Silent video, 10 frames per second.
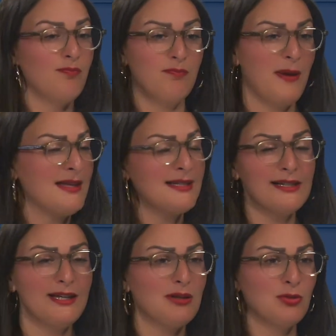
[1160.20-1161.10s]

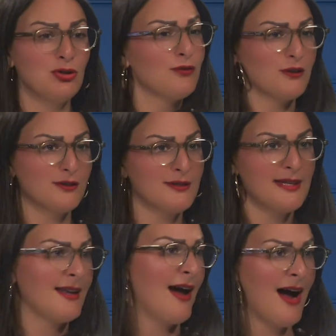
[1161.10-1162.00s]
basically, the movers
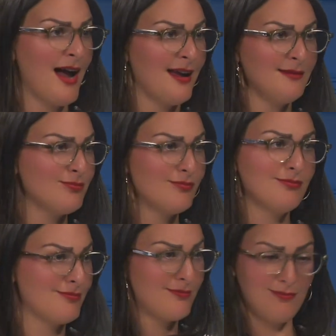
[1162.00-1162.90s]
and I
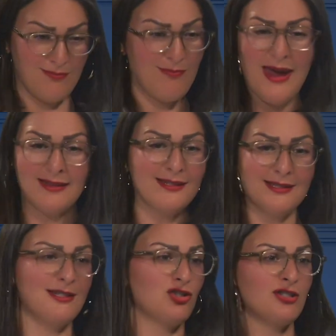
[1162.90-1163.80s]
make the
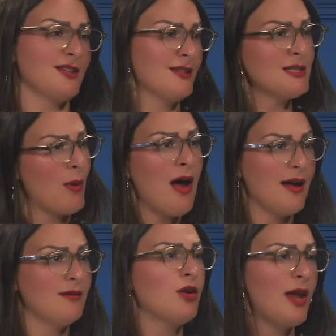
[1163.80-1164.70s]
decisions on the
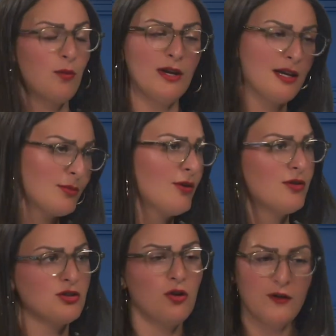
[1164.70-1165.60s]
spot. Okay, we need to move the
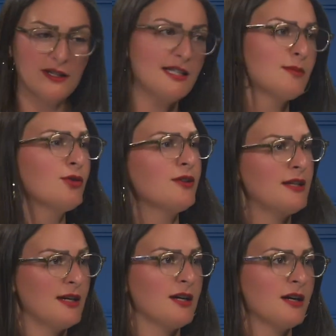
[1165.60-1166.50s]
sofa. Let's move it
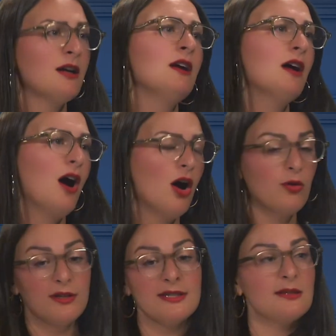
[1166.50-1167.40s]
here. Oh,
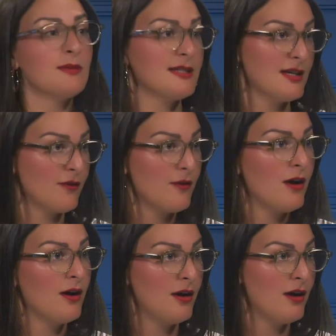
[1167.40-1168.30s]
this is missing
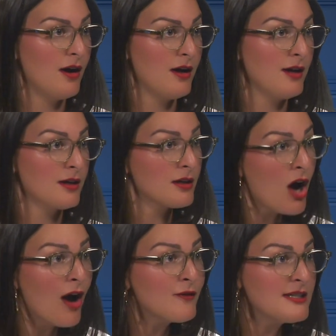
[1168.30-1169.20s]
a
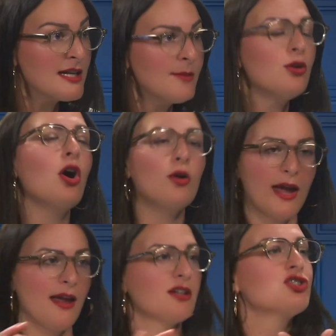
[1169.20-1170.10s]
coffee table.
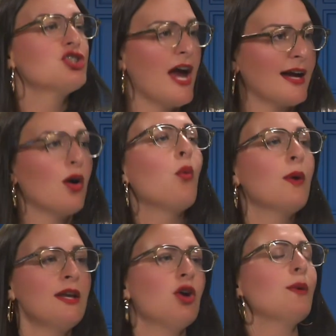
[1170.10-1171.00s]
Okay, check.
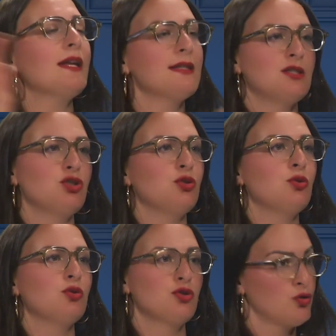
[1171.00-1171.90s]
We know we need
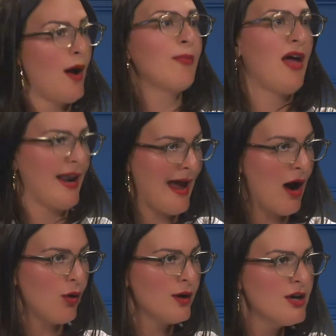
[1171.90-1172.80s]
to swap that
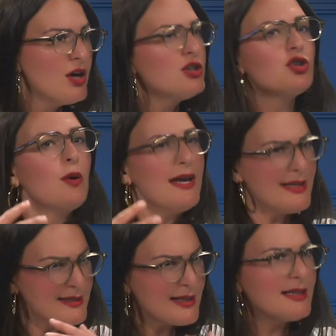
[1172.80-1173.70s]
out. So
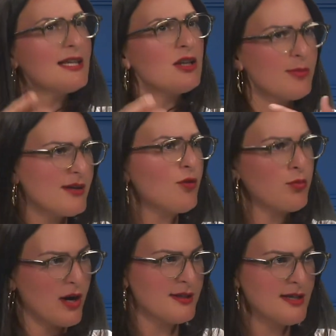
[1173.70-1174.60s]
it's a little bit of a
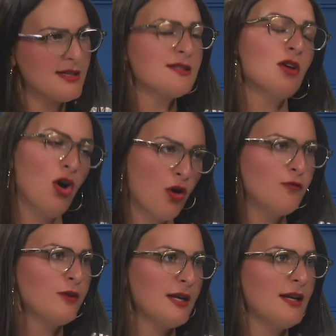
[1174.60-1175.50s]
process.
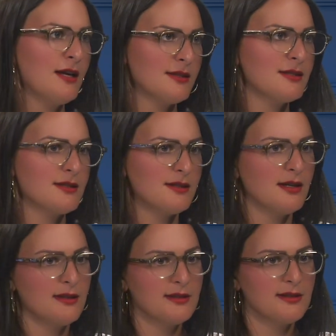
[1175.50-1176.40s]
Hopefully it's
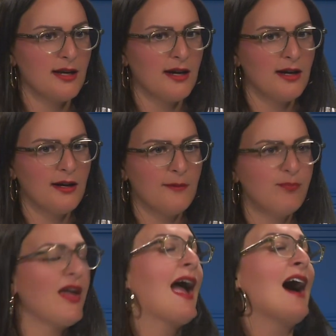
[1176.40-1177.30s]

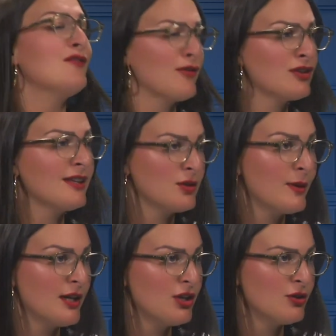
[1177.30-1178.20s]
they have everything that we
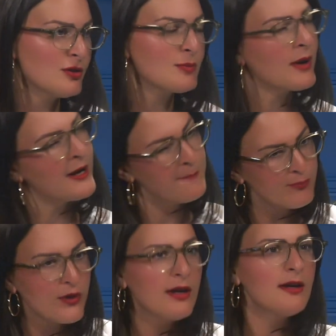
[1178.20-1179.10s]
can use, but
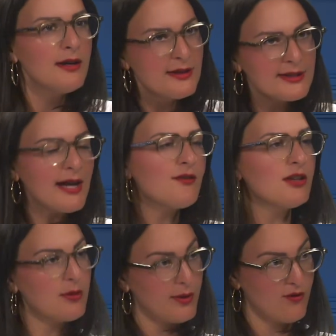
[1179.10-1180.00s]
it's kind of a
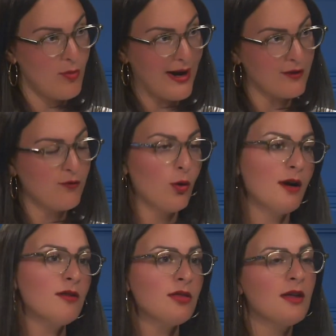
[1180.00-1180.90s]
little bit of a back and
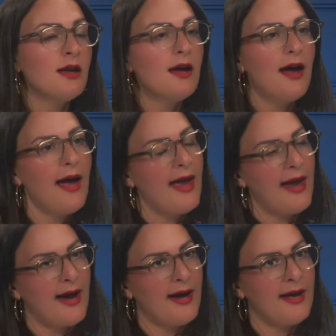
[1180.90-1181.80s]
forth.
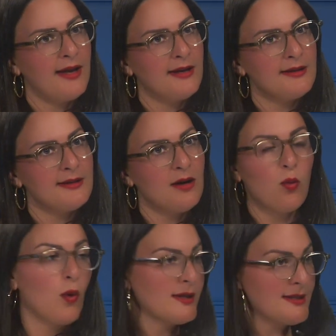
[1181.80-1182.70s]
And
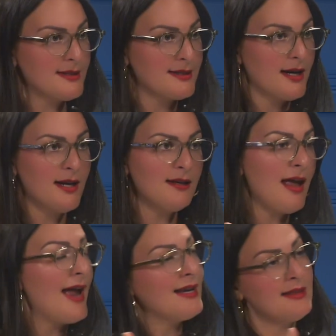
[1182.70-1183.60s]
once it's done,
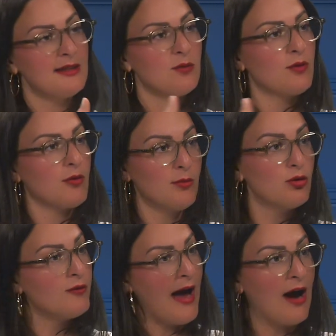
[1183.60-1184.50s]
anything that we
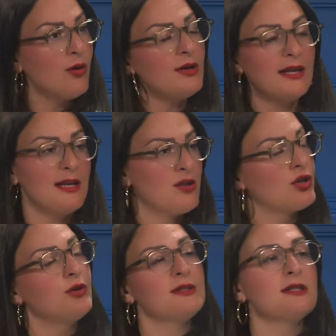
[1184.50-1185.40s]
remove out, it either
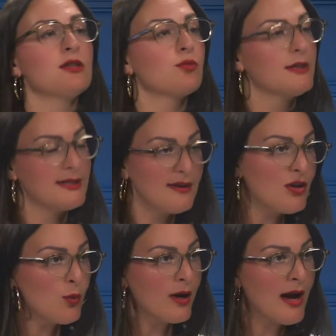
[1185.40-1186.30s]
goes into the receiving
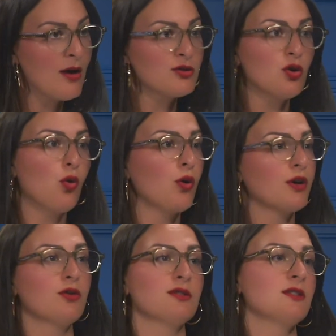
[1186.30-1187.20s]
warehouse or
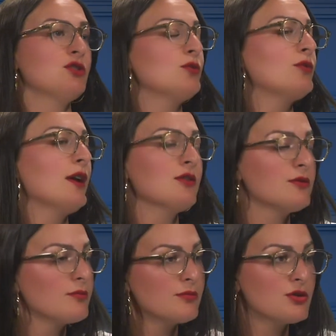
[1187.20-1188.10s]
goes into
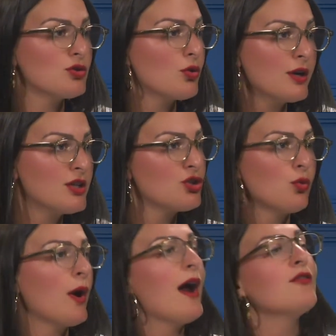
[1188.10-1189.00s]
their storage or
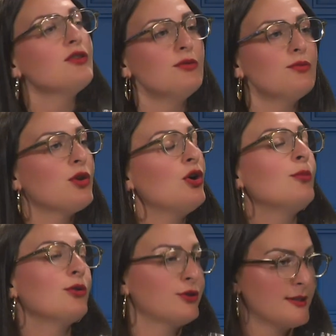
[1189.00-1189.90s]
wherever the
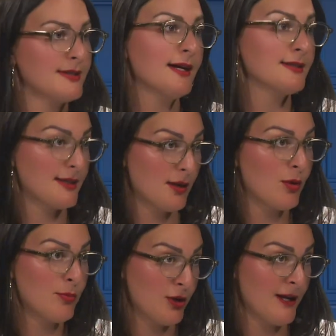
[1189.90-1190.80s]
homeowner decides that they want
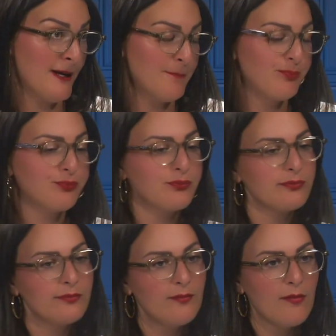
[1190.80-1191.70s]
to put it.
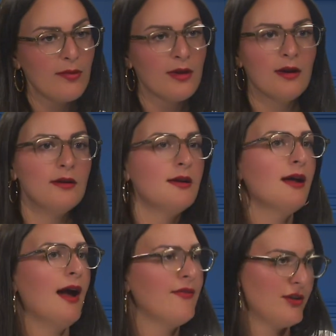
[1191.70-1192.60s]

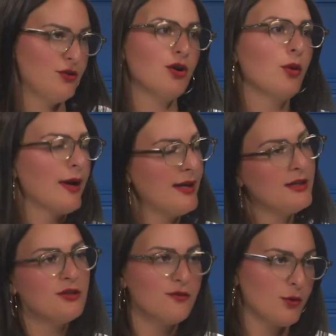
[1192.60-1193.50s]
and then you go in
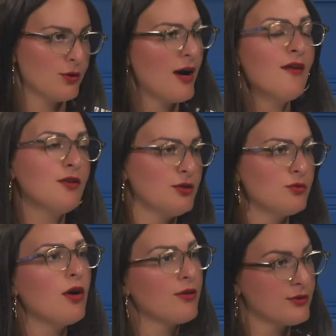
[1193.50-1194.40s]
and you photograph and you do
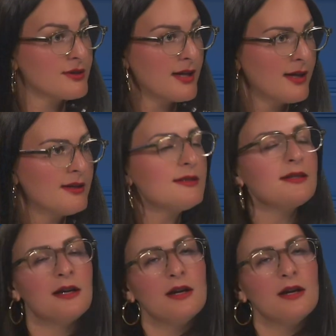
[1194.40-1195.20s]
all those things.